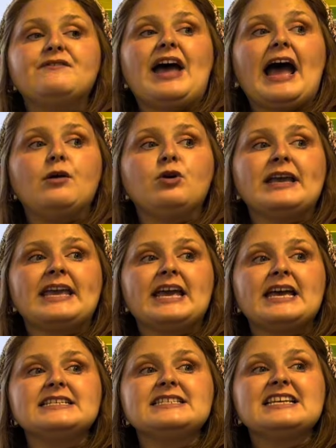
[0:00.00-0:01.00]
vowel
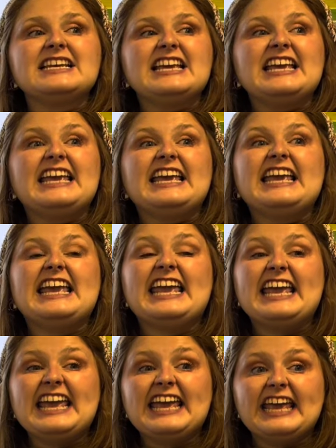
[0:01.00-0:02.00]
is
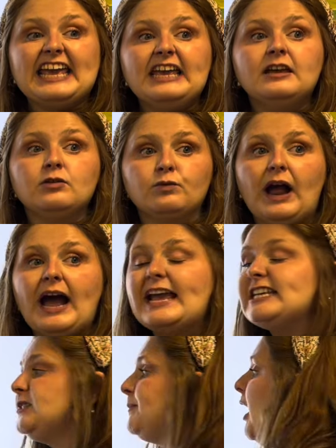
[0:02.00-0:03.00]
I,
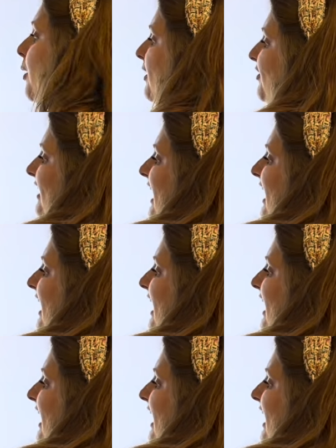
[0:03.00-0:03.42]
right? Spelled with an